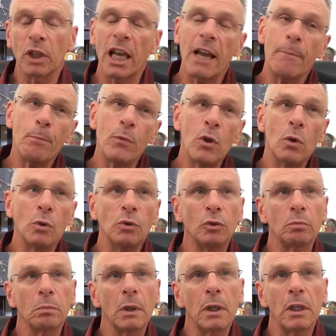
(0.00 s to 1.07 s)
And those
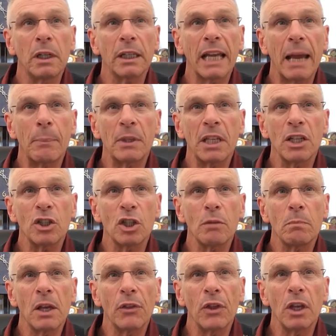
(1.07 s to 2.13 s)
capitation
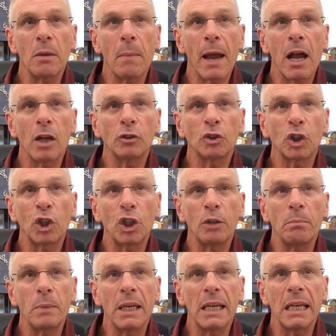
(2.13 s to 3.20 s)
monthly amounts
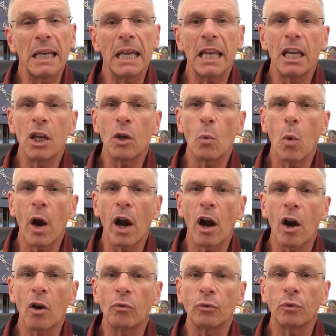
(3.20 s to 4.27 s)
could be
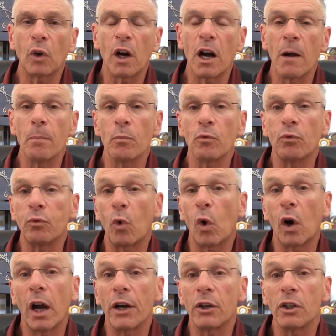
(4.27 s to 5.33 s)
anywhere from
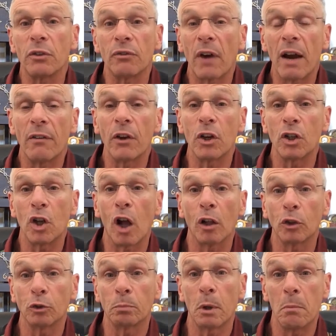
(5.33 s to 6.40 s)
$400 to
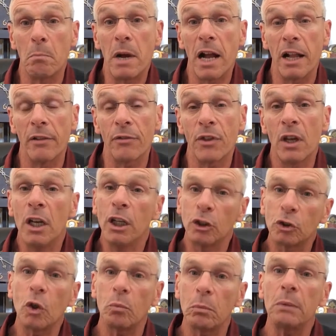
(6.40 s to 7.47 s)
$500 per month.
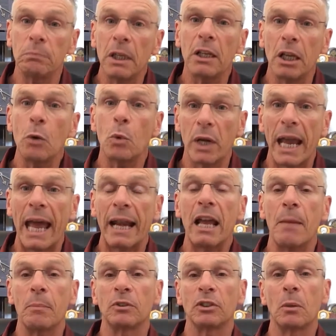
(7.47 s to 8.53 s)
So it would add
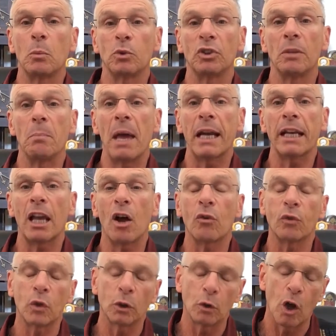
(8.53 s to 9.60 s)
up if someone was in Medi-Cal
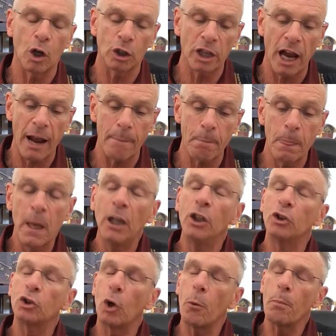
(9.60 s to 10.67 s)
for a long time.
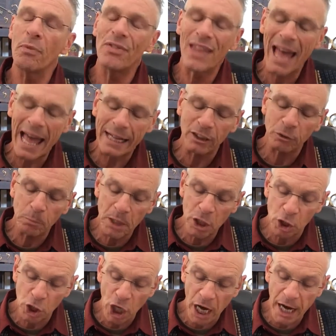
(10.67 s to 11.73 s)
So that has been
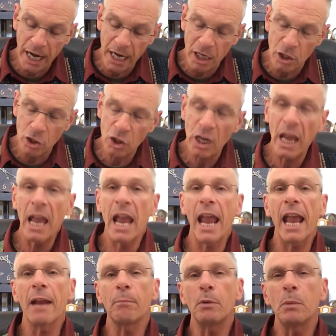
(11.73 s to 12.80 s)
changed
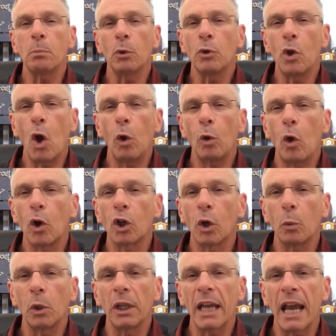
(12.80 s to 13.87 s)
and people no longer
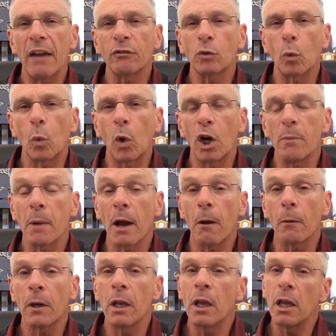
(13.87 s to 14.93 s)
really have to worry
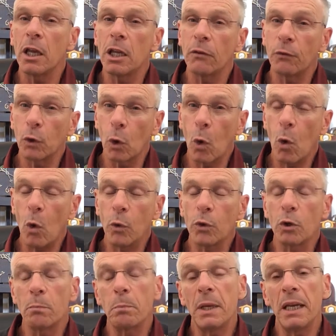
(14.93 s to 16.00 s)
about, if you're
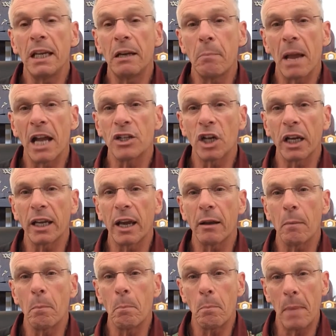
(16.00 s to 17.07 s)
older, being in
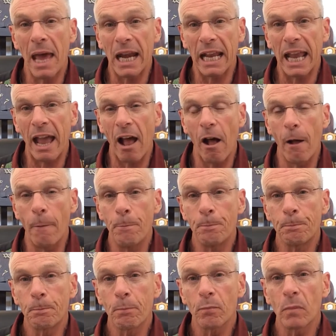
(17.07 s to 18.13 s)
Medi-Cal
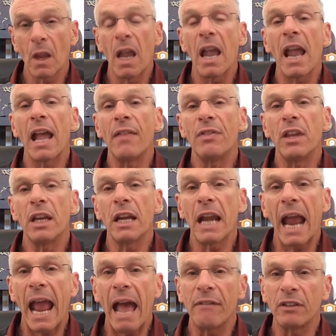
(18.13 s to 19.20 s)
and then
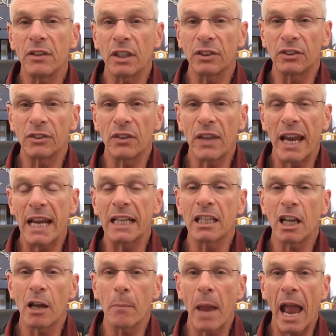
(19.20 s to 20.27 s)
having the state
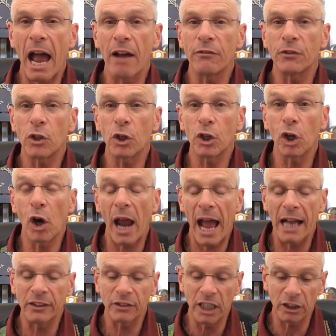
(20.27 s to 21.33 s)
come after your
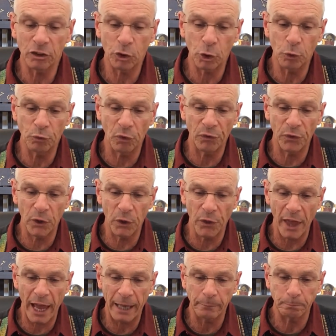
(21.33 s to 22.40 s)
assets to fulfill
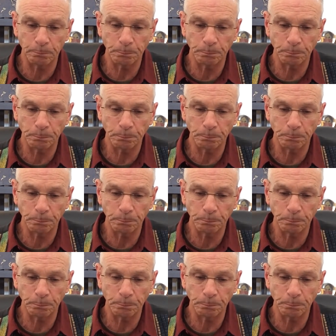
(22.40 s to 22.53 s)
that.